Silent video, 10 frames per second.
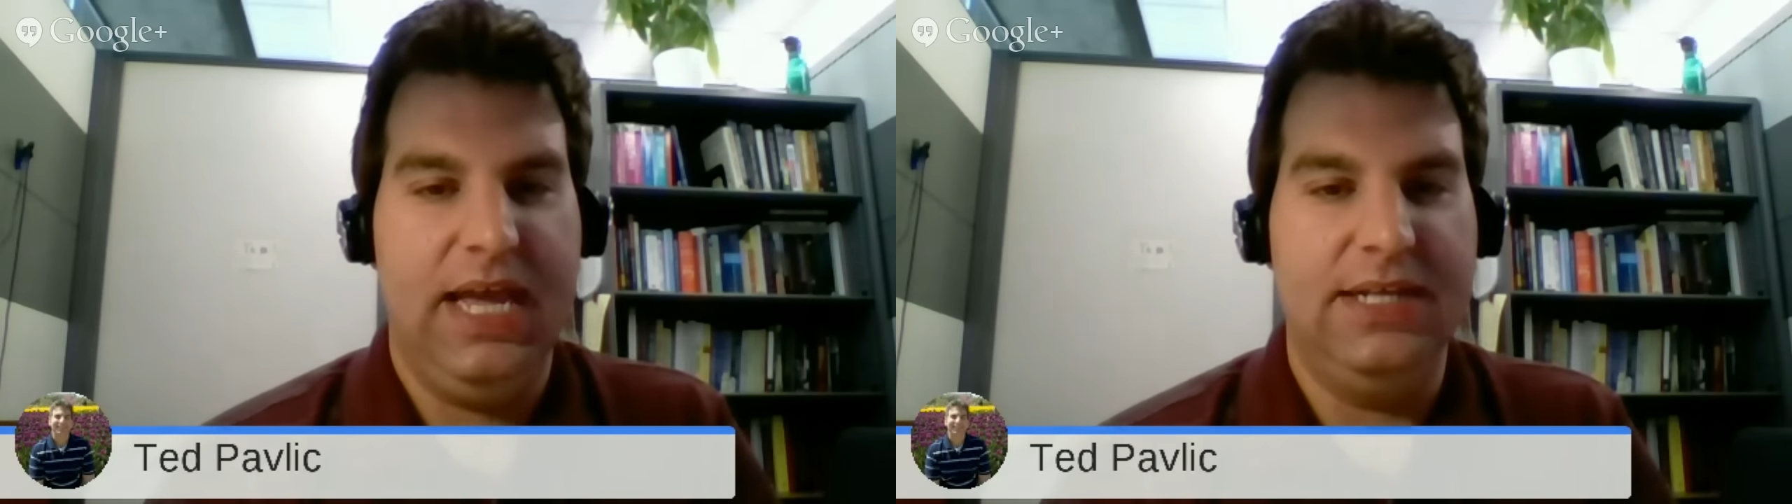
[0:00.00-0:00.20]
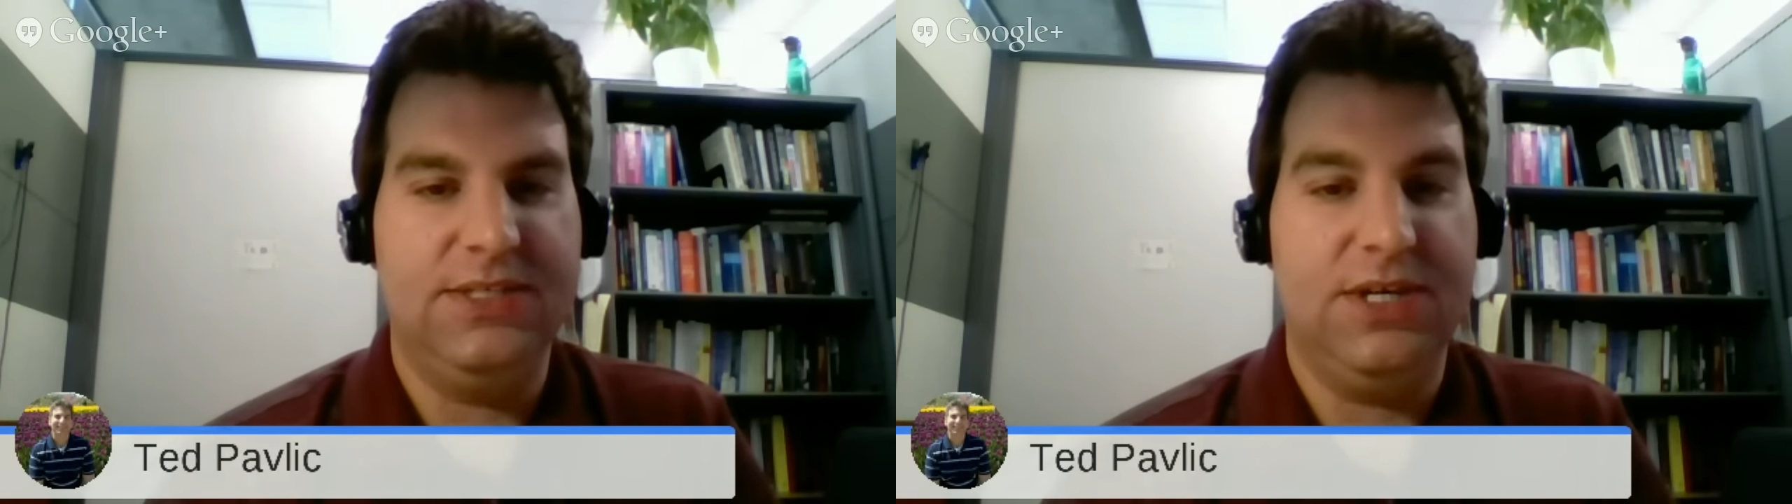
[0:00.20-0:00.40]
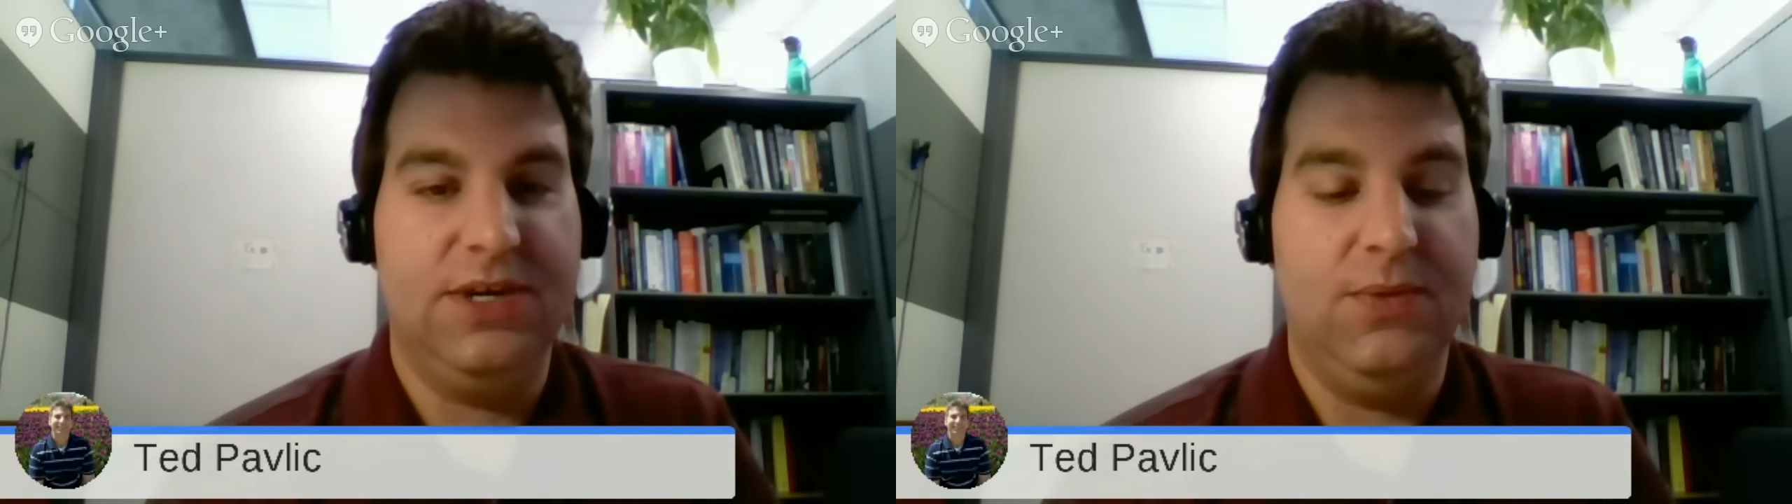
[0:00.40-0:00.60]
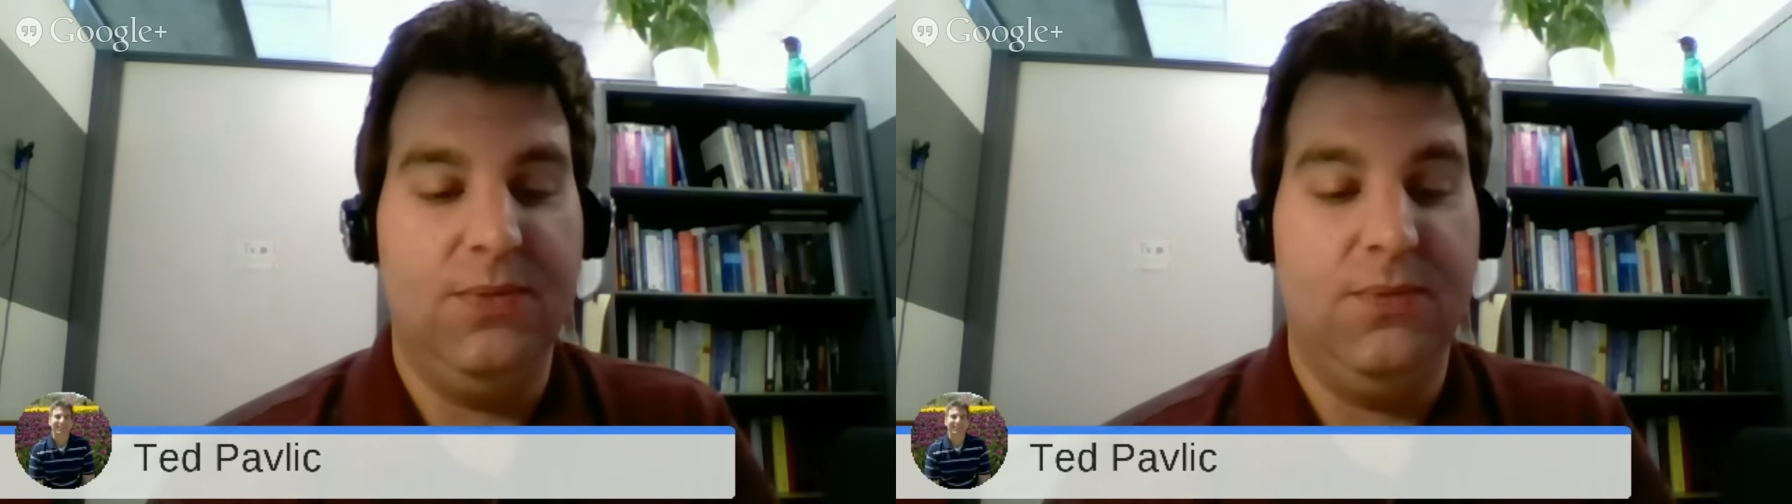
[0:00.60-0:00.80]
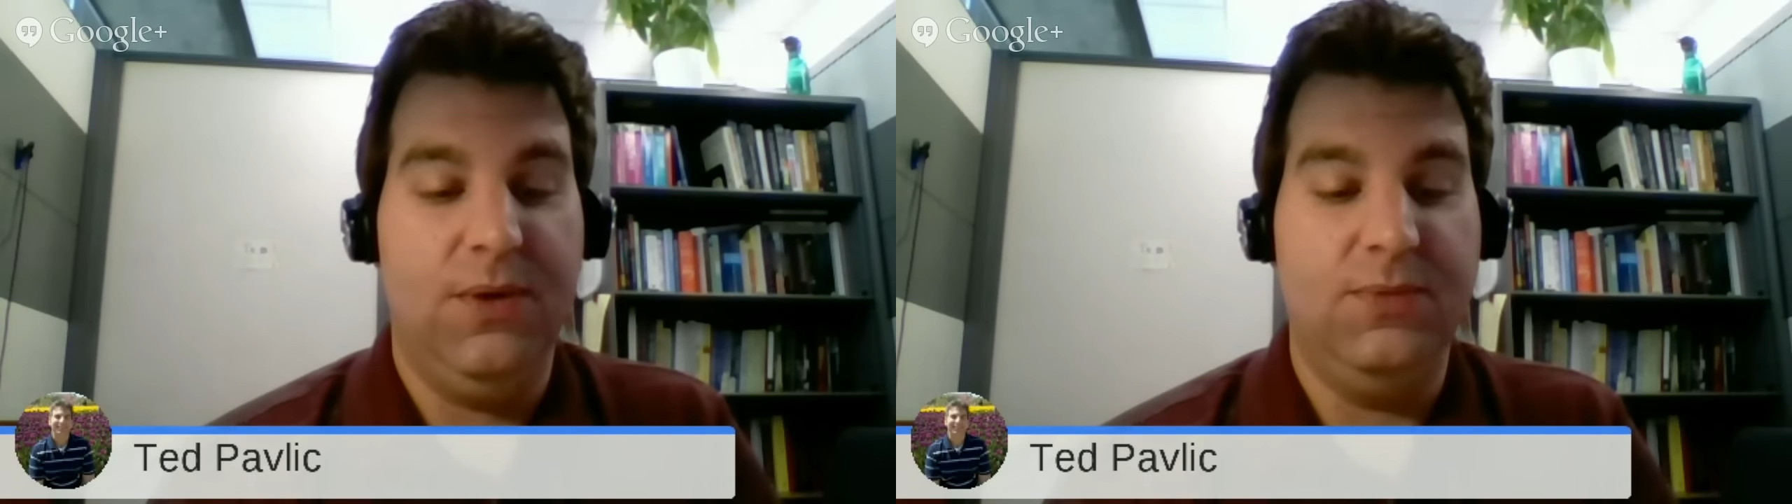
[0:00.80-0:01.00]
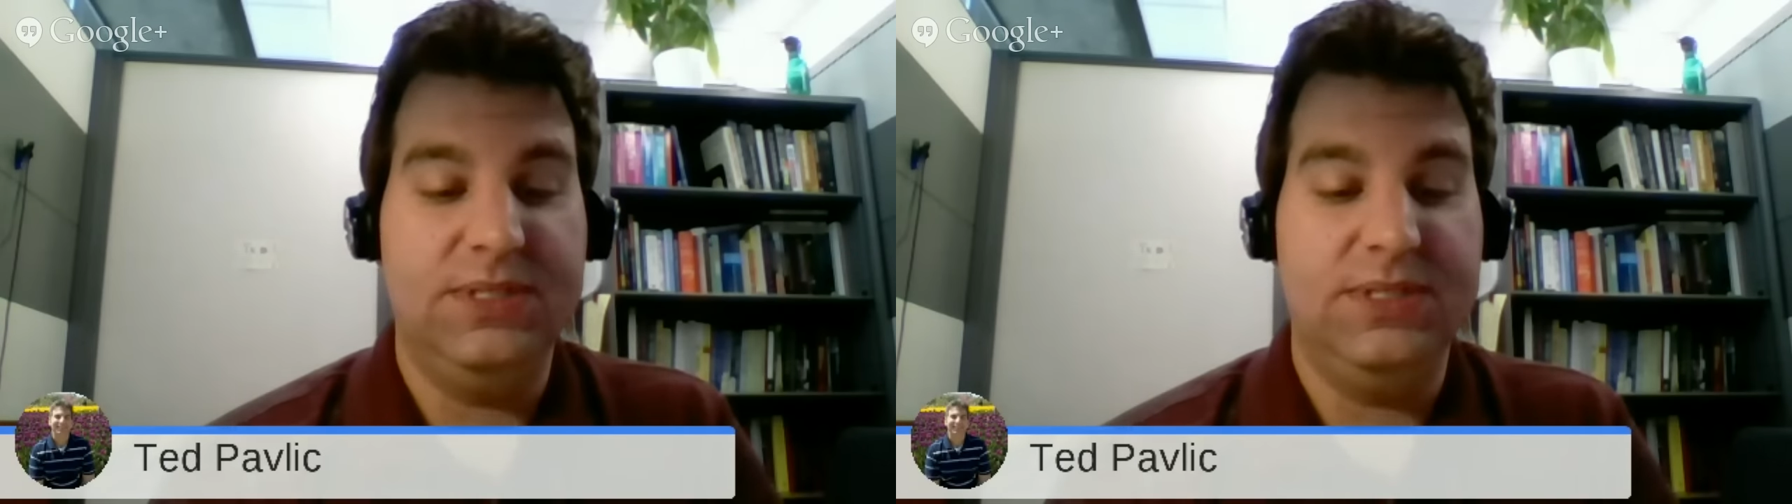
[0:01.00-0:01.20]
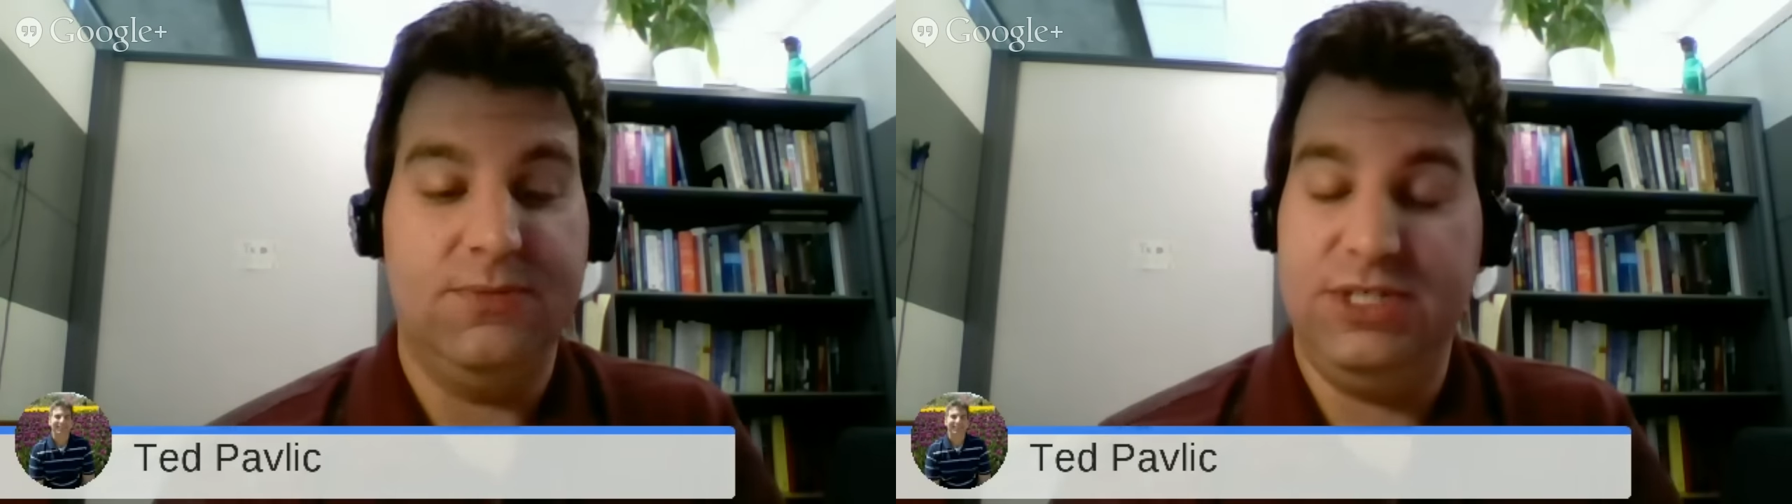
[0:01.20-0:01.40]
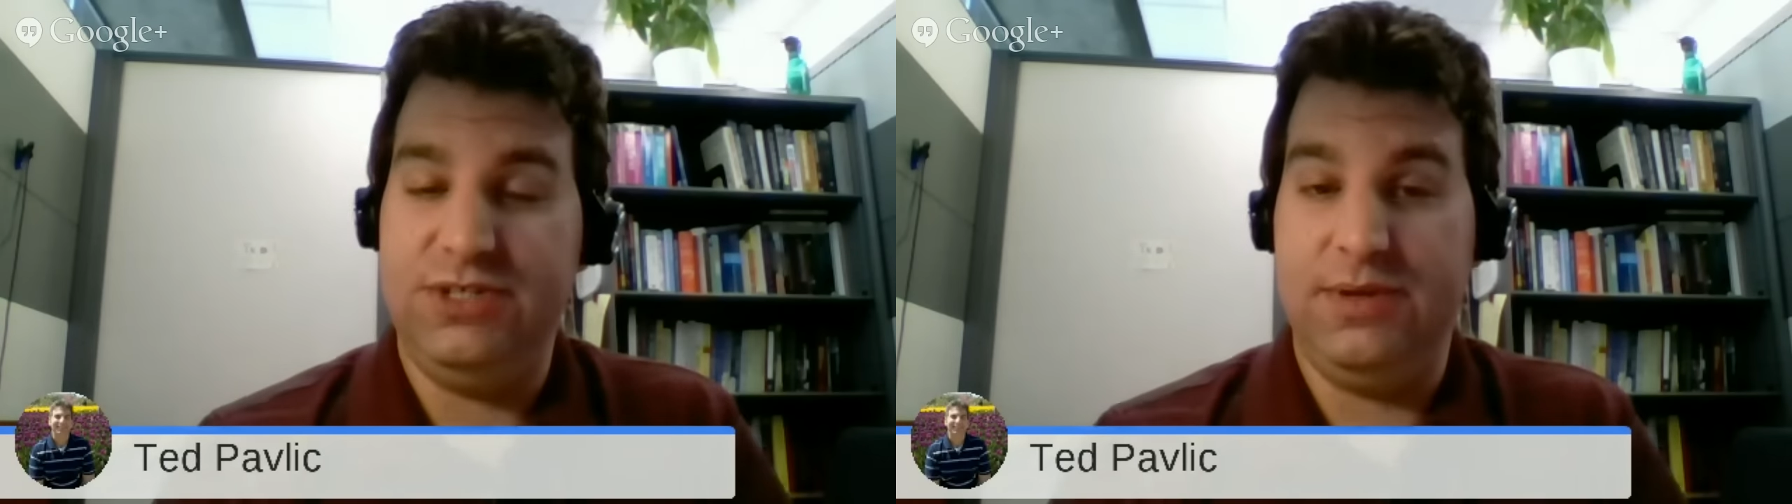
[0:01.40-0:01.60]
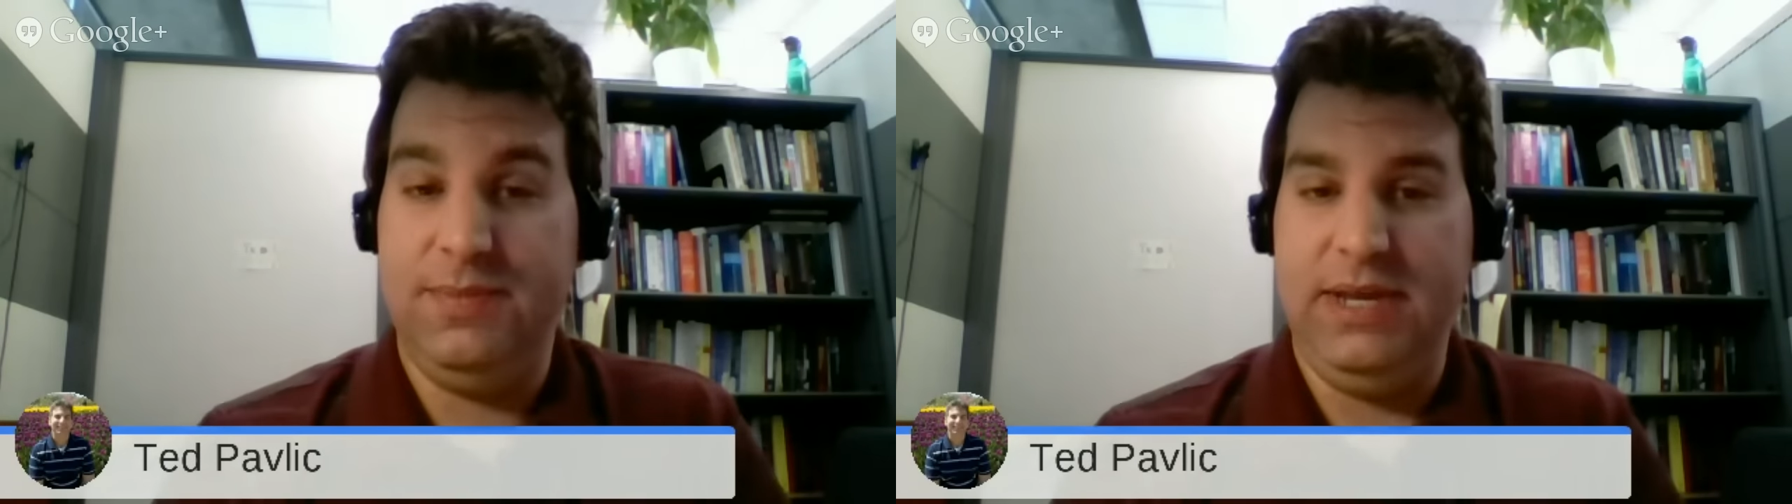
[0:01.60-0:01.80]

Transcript: And so what interested